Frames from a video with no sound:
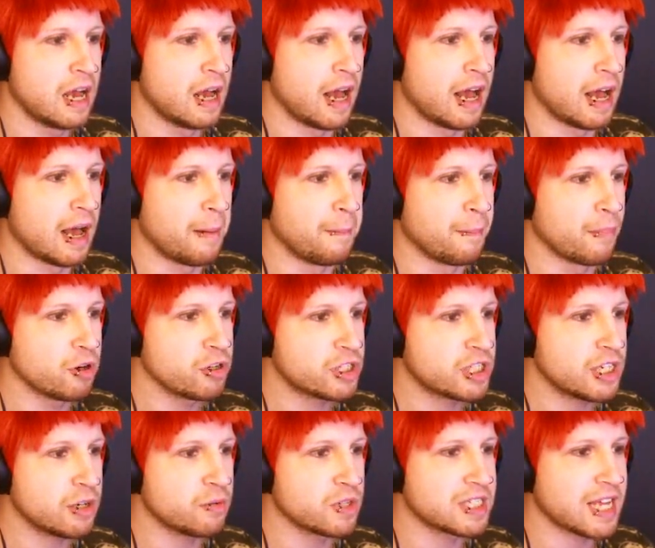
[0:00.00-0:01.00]
uh,
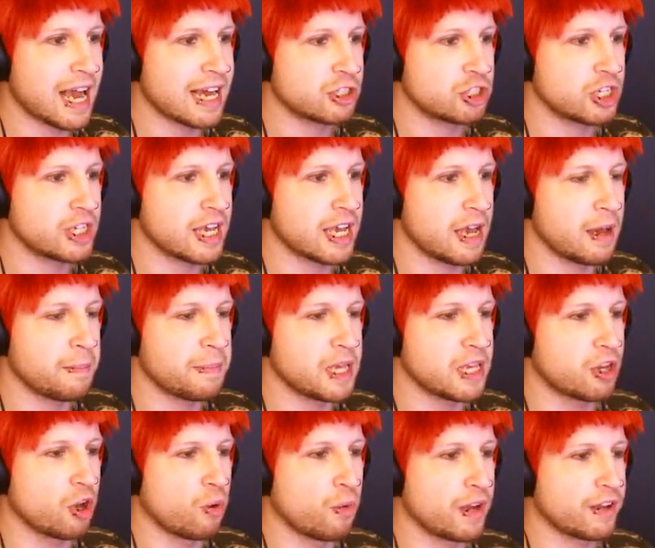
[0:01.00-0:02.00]
Mercy was actually gonna be
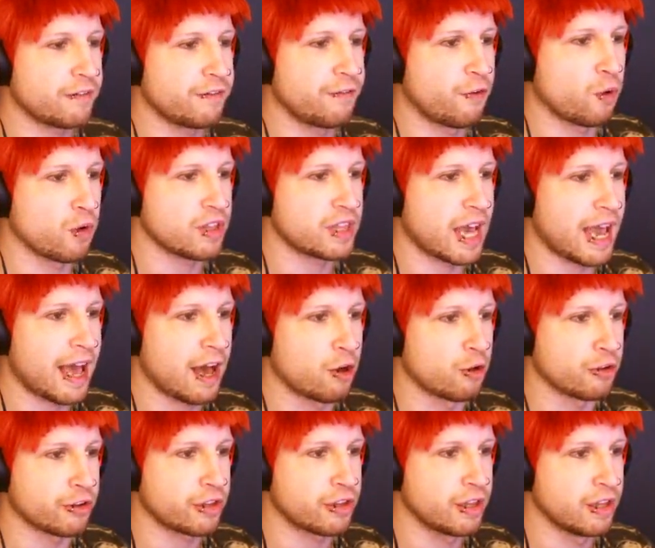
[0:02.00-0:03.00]
going for the
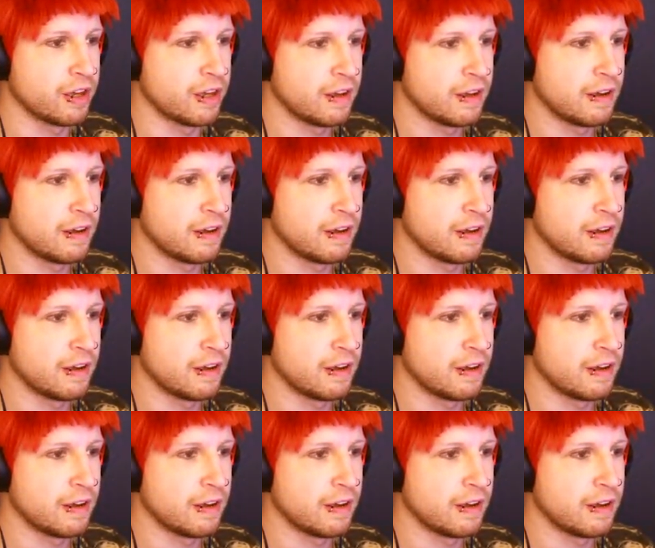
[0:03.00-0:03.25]
health.